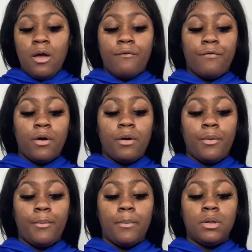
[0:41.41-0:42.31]

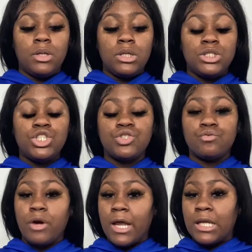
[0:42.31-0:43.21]
from just
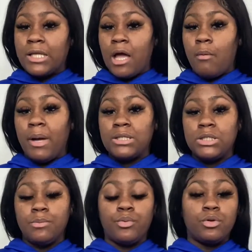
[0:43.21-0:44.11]
writing down my
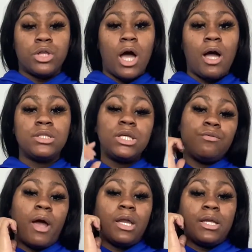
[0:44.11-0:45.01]
simple thoughts and
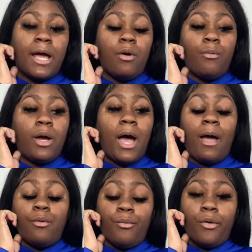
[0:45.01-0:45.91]
writing down what
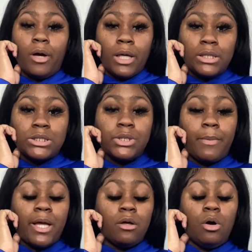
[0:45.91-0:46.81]
I want to
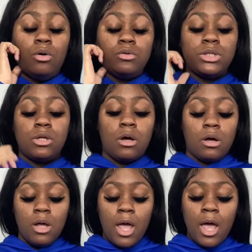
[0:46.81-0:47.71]
my goals and
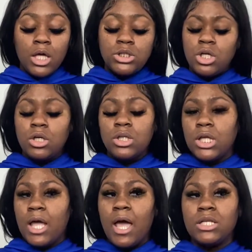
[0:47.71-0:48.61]
all.
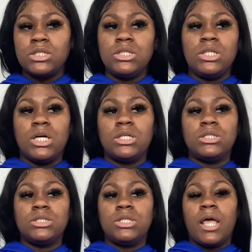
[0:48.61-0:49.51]
Journaling actually
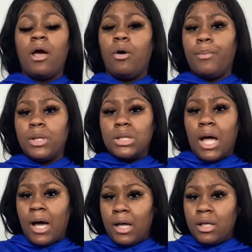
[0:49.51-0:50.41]
does help a
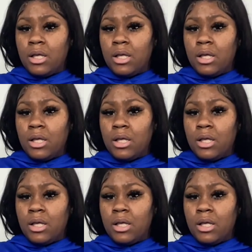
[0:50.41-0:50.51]
lot